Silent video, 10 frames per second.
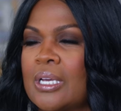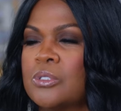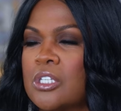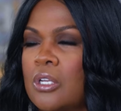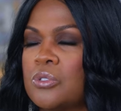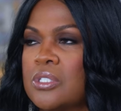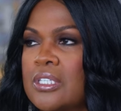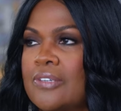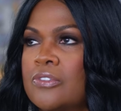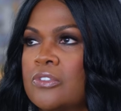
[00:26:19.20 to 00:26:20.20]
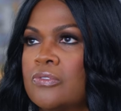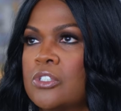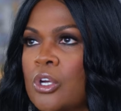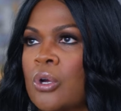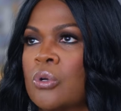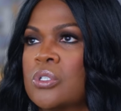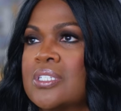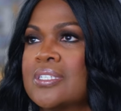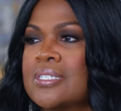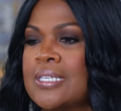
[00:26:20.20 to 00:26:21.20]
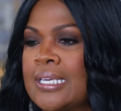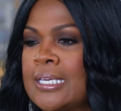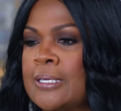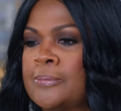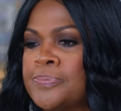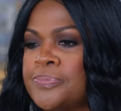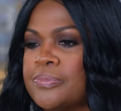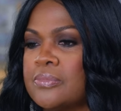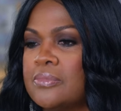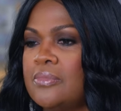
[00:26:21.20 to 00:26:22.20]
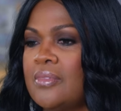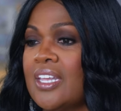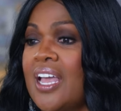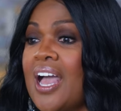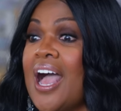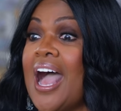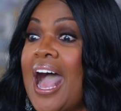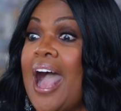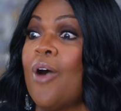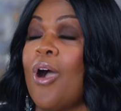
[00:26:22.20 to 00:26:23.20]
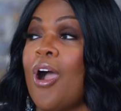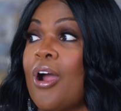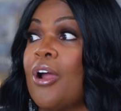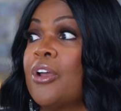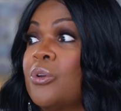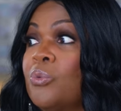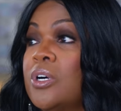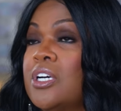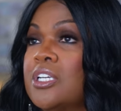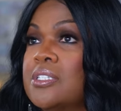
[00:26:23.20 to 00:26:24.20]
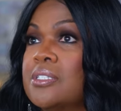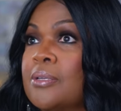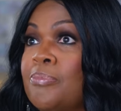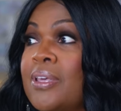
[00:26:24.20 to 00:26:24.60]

I was close enough to her to see how hard it was to mm-hmm.